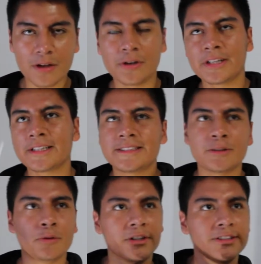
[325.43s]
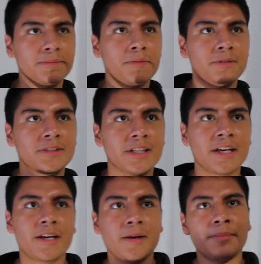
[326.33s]
Alright, let's see, what else am I missing?
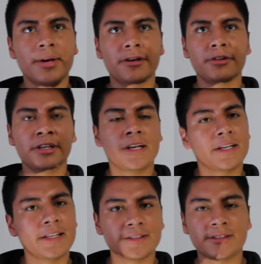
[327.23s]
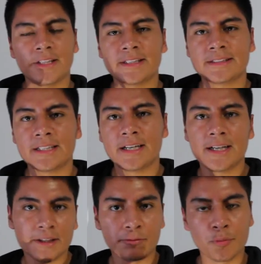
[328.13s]
Battery, it's
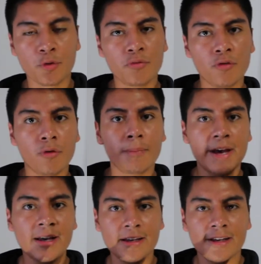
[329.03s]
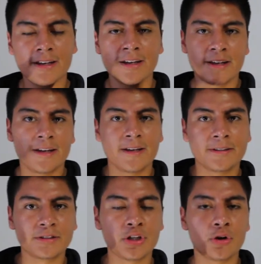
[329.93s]
removable back,
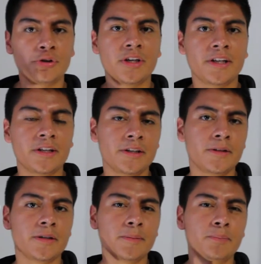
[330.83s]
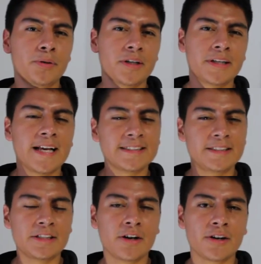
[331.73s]
so you can put an
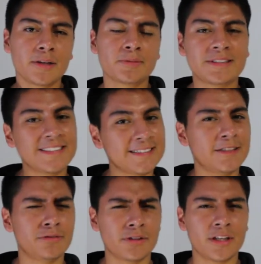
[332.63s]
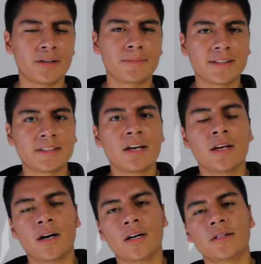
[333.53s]
SD card up to 64 gigabytes.
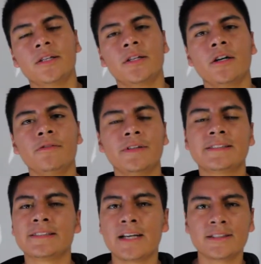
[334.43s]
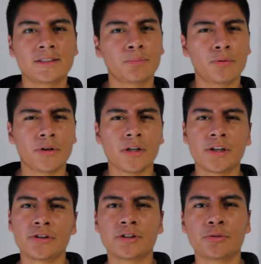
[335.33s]
Oddly enough, it's not supporting
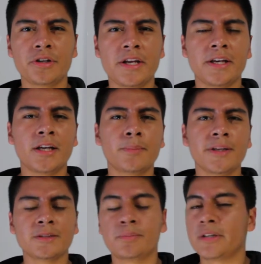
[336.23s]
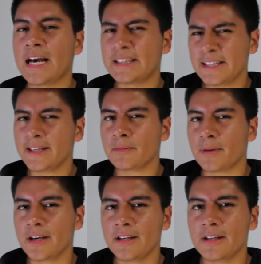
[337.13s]
128 gigabytes, but I think it
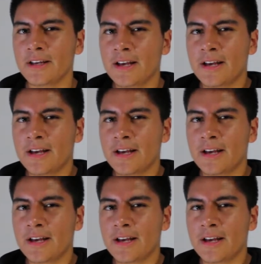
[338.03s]
might.